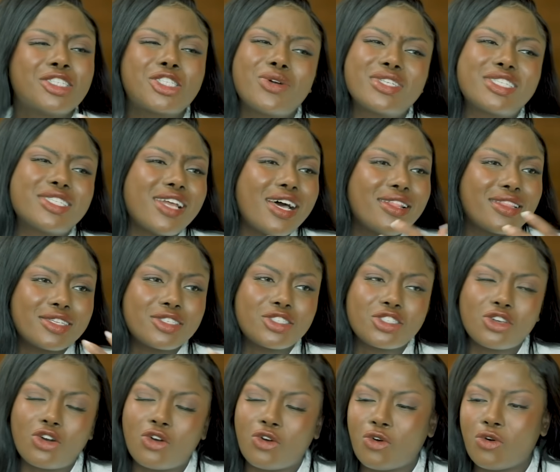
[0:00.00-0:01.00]
So it's not
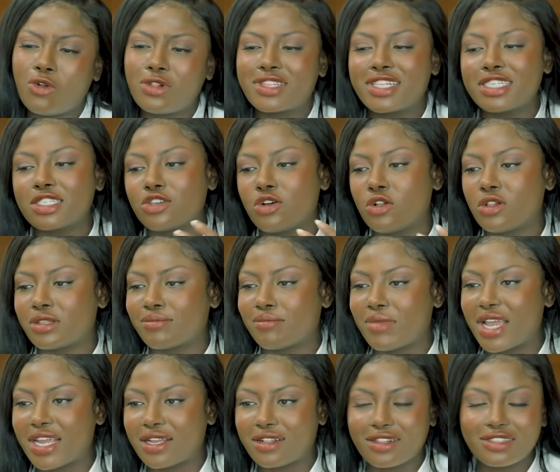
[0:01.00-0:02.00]
this old, this old
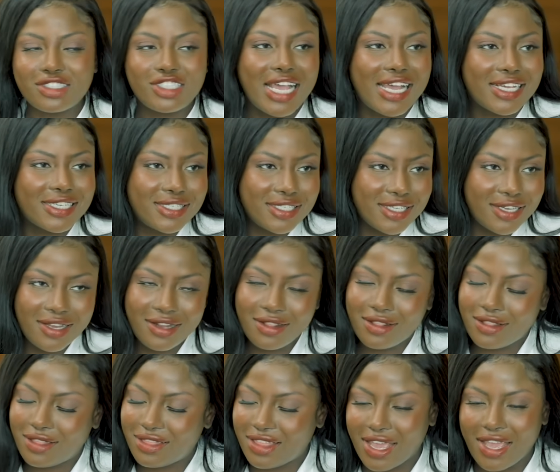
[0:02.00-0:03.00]
Michael
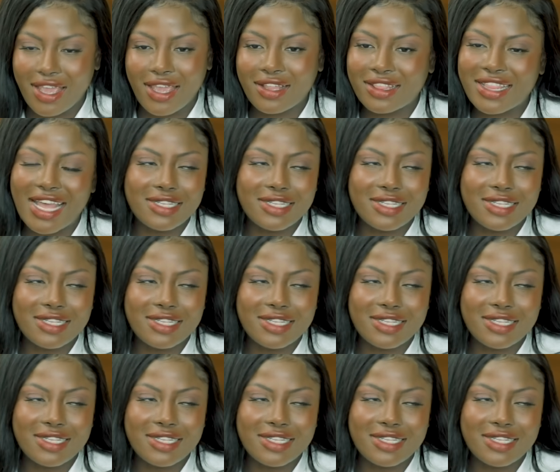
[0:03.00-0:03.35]
Jackson thing.